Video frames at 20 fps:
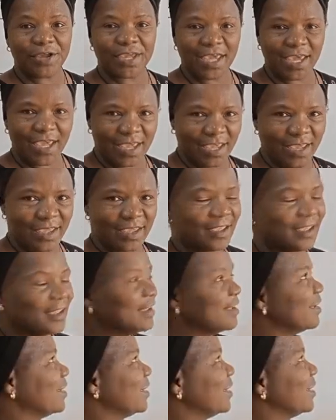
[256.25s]
Okay.
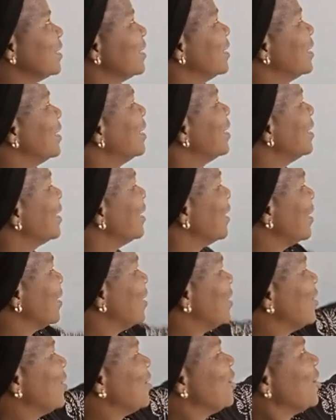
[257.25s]

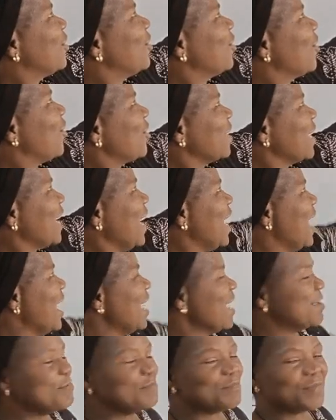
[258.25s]
Log
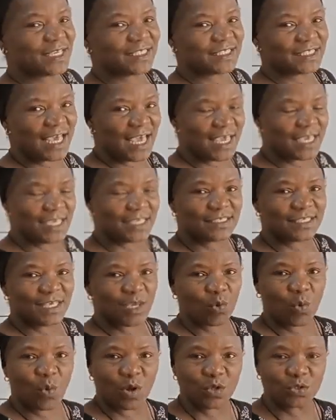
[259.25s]
A in base A is
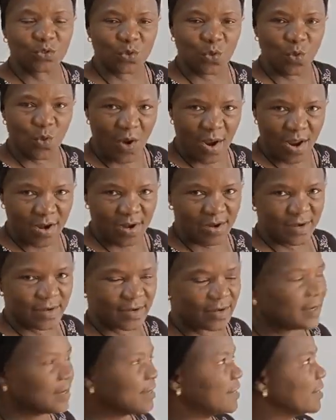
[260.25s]
equal to 1.